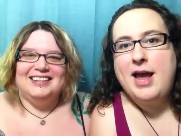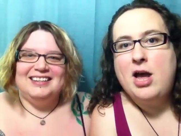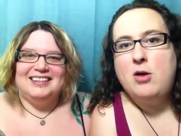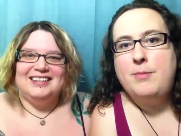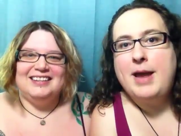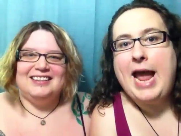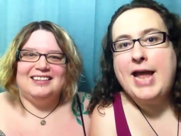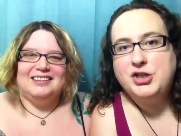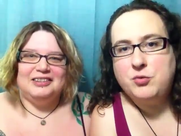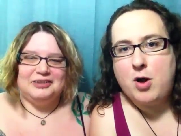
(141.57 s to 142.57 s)
Speaker 1: help
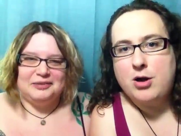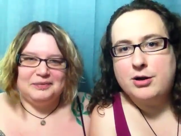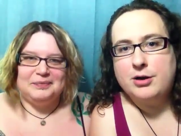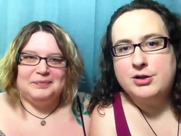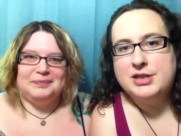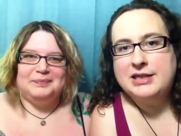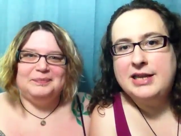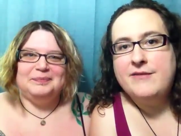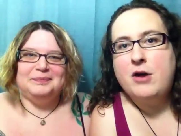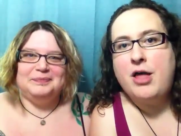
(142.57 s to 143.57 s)
edgewalkers
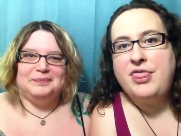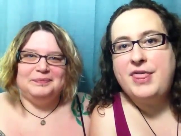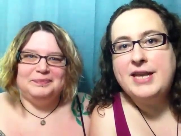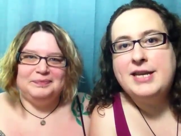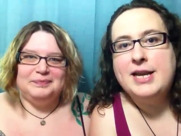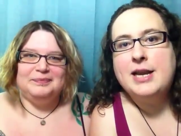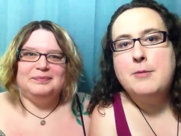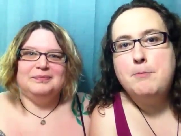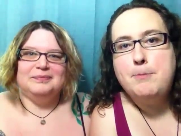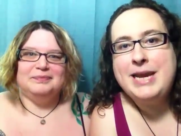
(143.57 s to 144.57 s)
live authentic,
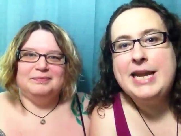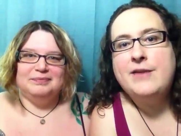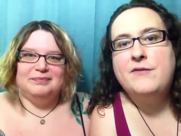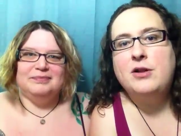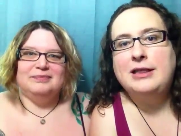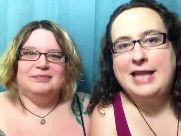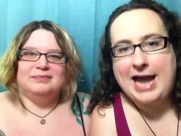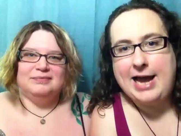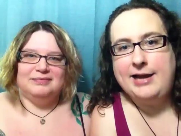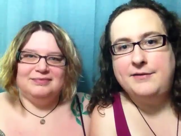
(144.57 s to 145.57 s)
meaningful
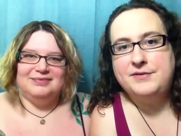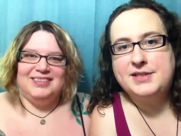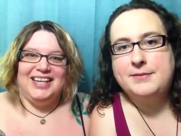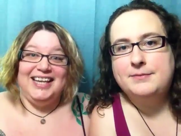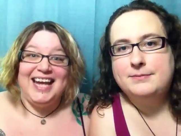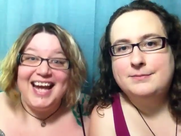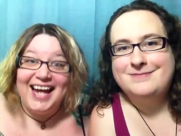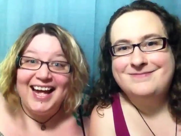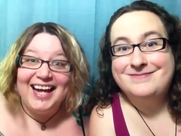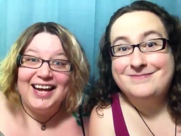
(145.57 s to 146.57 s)
lives. Yeah.
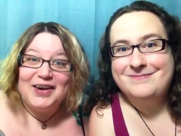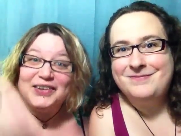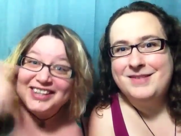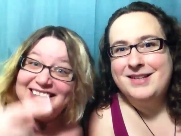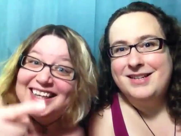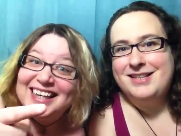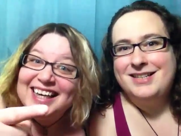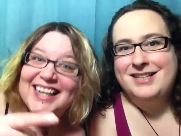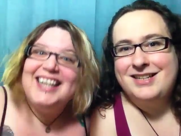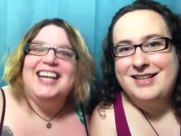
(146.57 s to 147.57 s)
Speaker 2: Yeah.
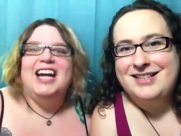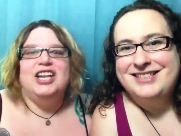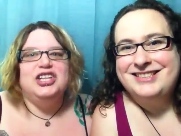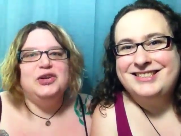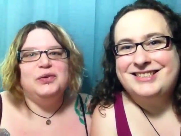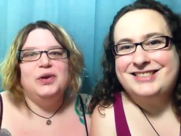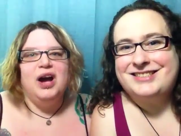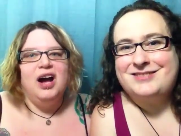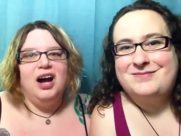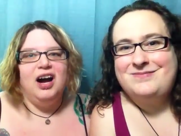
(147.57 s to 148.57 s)
And you
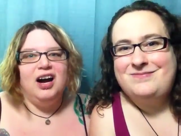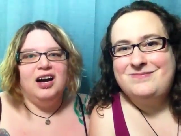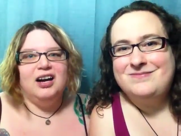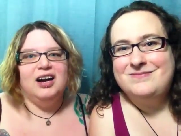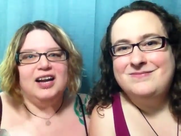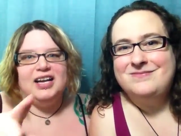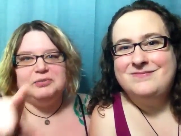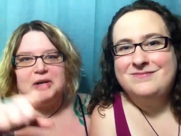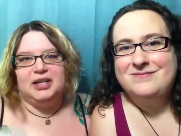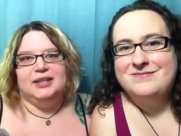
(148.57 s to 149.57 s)
are an
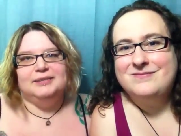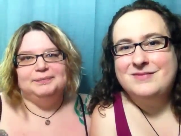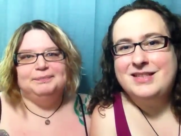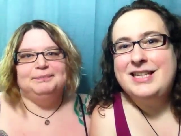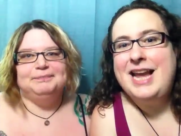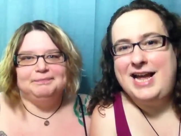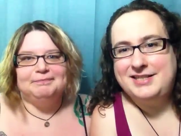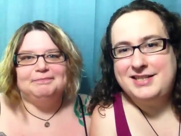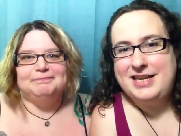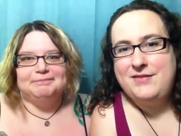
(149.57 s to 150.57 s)
edgewalker.
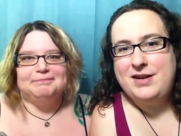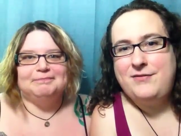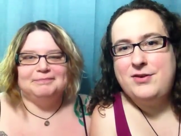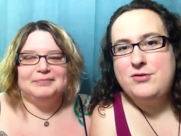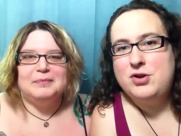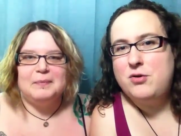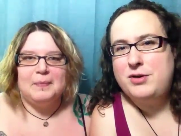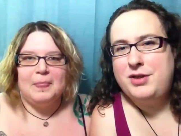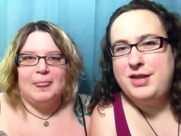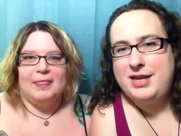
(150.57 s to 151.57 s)
Speaker 1: Yes, even if you don't
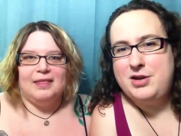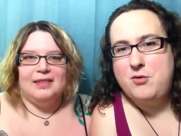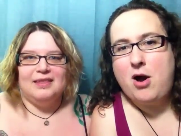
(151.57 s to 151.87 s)
think you